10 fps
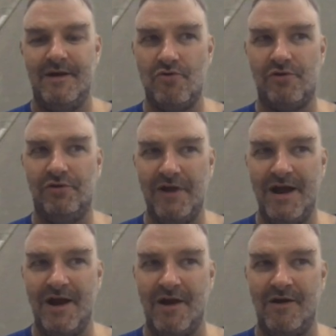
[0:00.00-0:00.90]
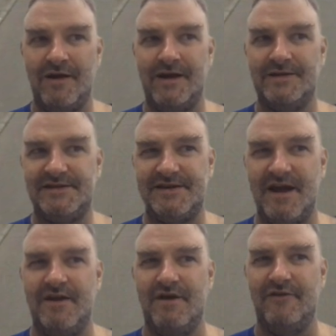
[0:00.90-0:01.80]
Eau Claire
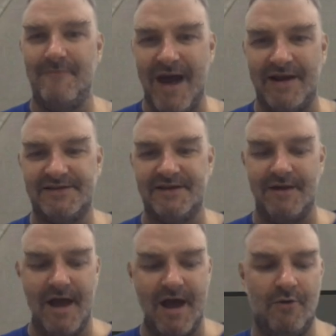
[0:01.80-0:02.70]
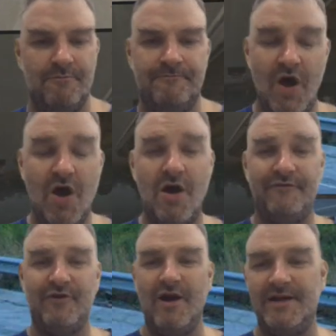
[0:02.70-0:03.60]
instead of Madison now. Oh,
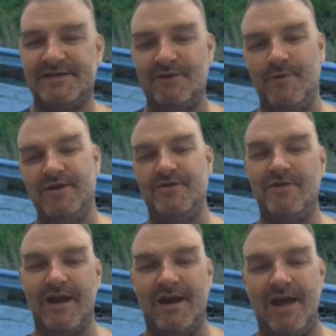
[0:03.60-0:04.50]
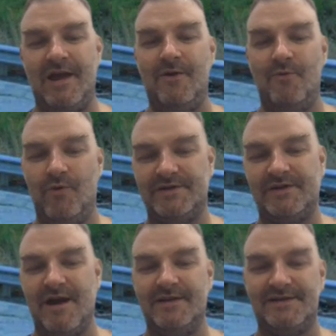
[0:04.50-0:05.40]
after Hudson, we do get a
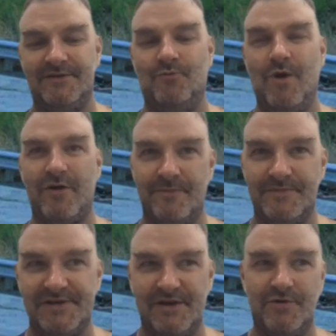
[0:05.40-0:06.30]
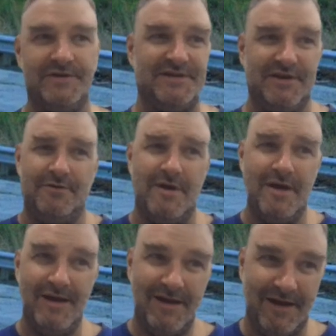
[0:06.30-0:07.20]
Wisconsin welcomes you, so
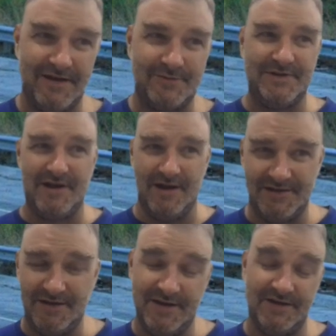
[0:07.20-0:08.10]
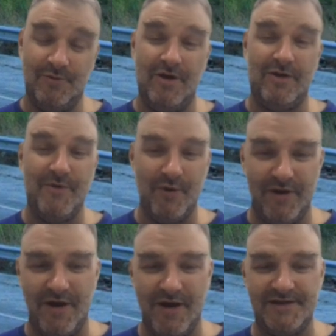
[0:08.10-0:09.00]
I guess Wisconsin doesn't welcome you
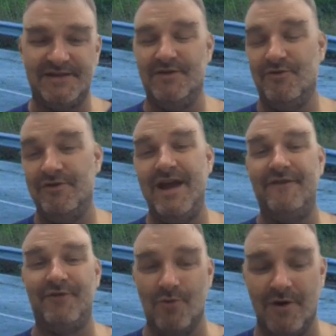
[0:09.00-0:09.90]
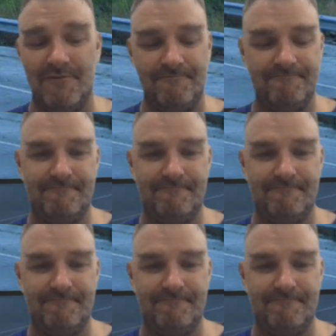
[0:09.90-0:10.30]
into Hudson, only afterward.